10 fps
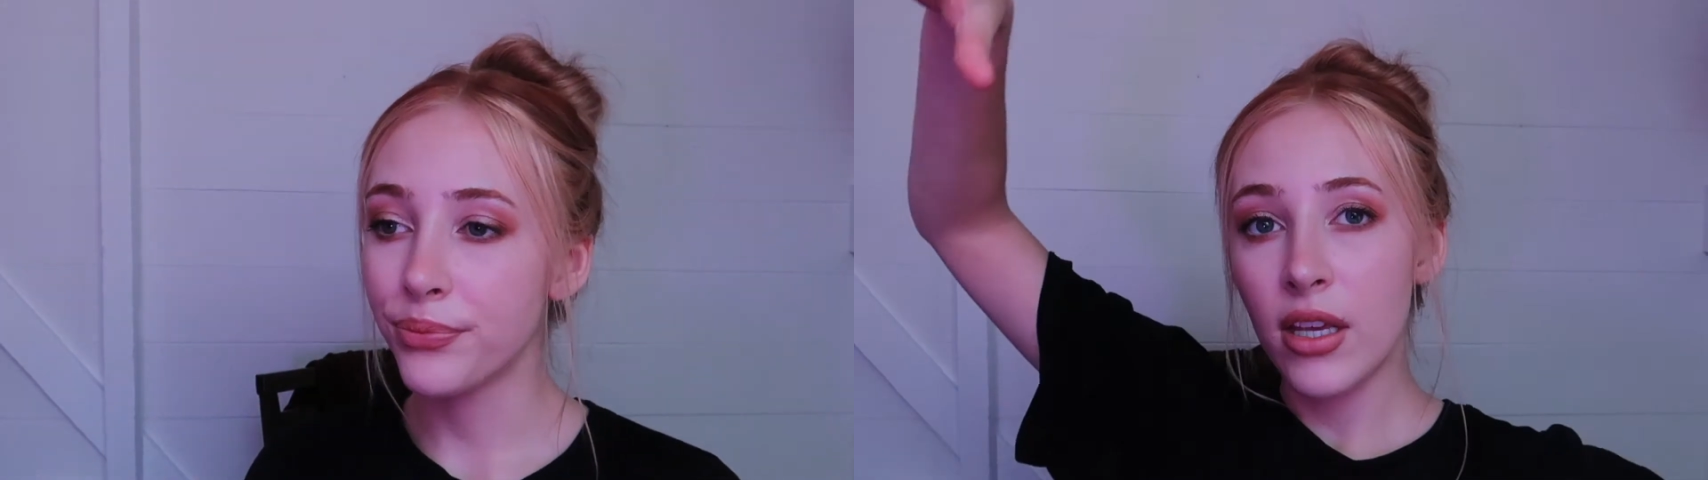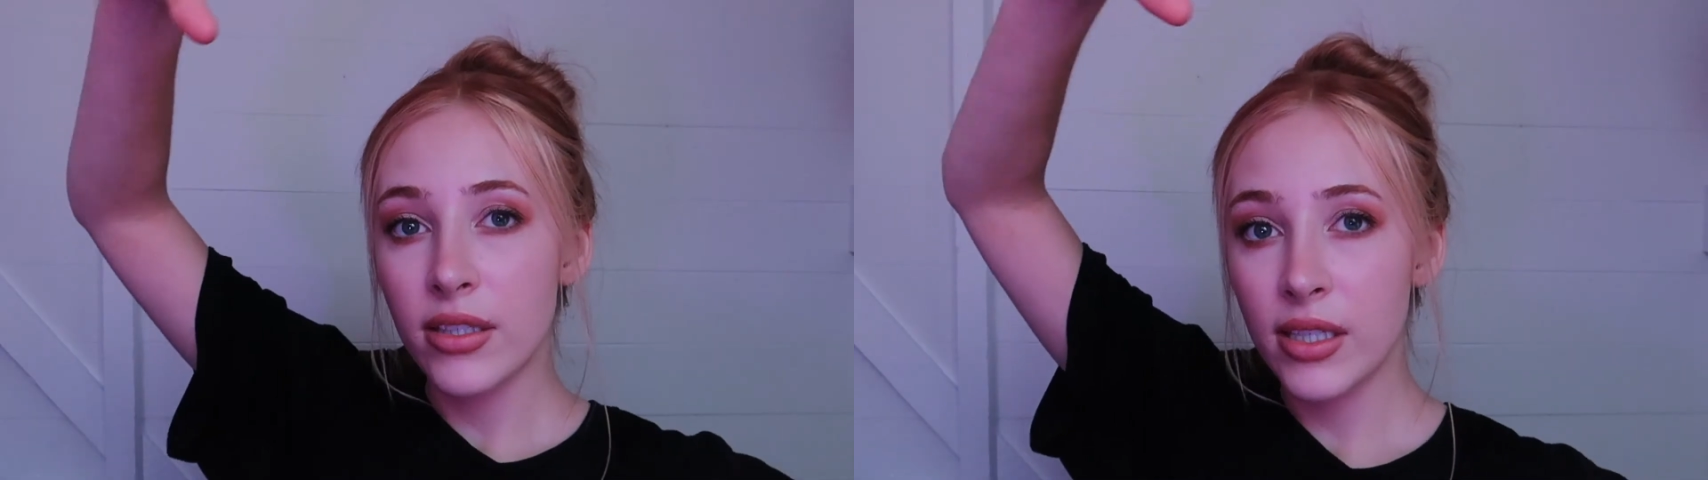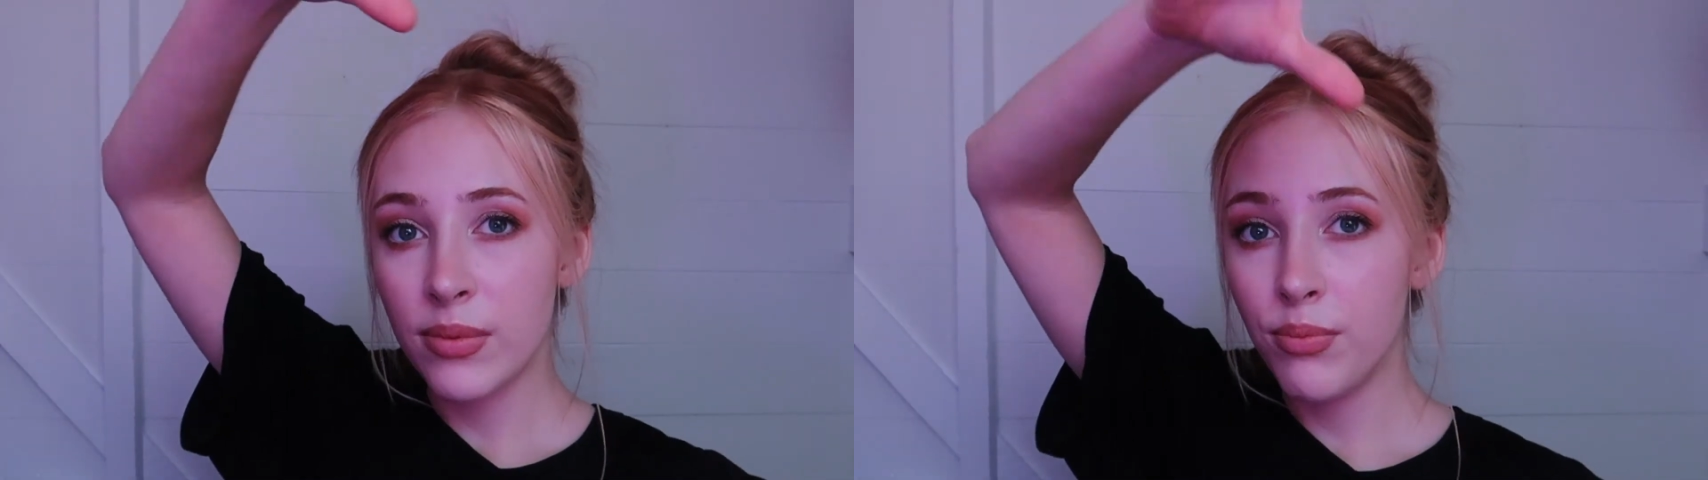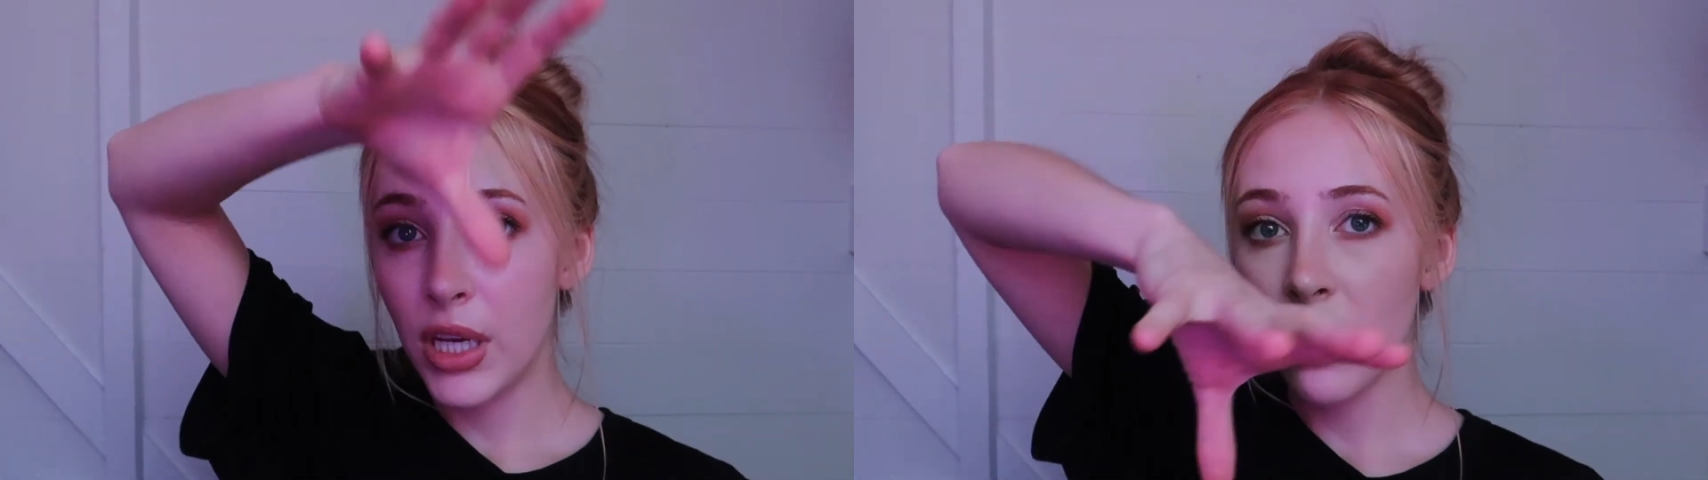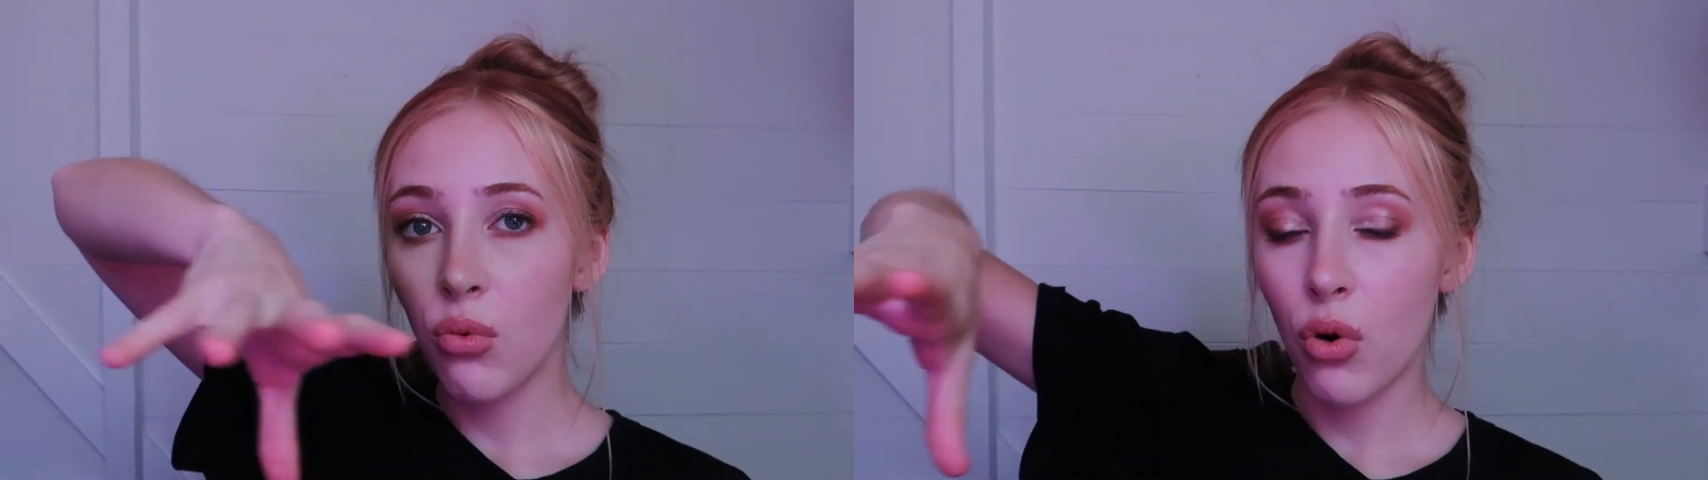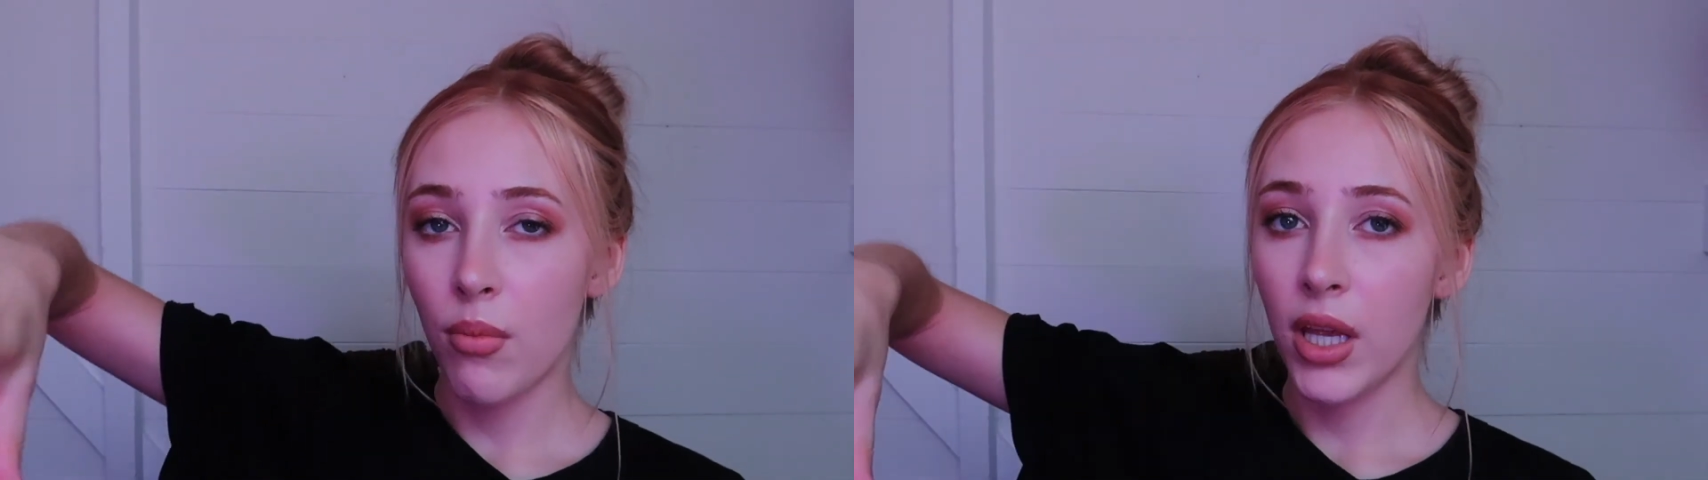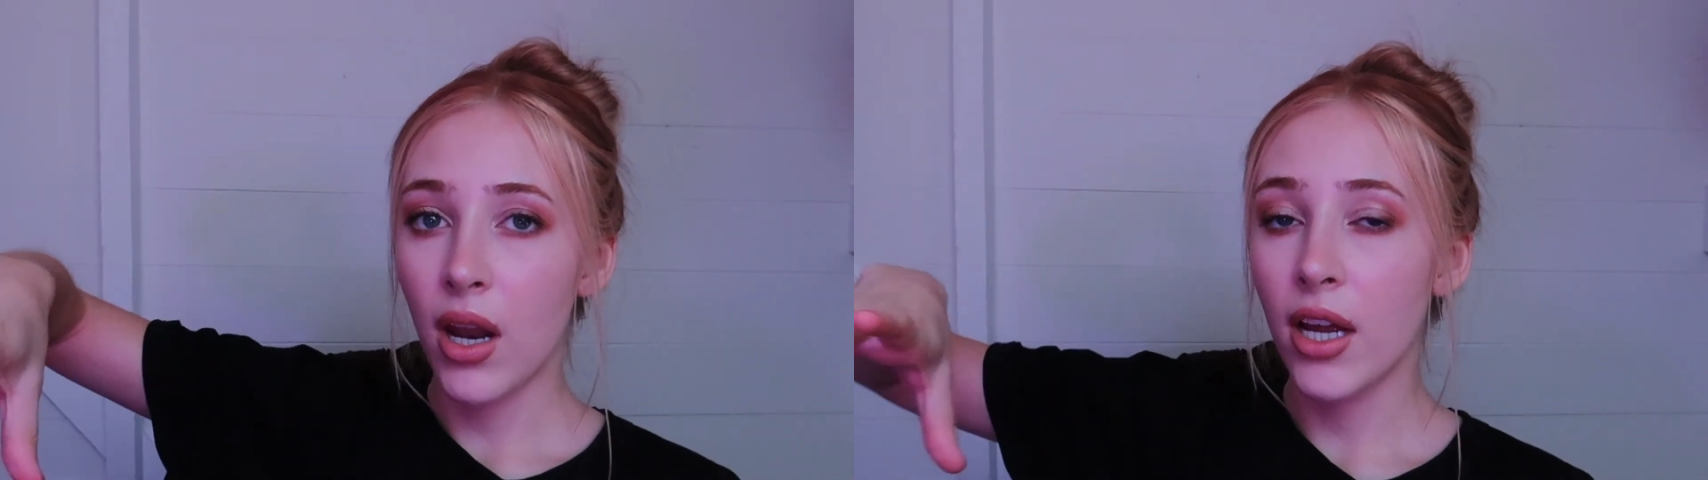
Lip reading: There's this bigger woman,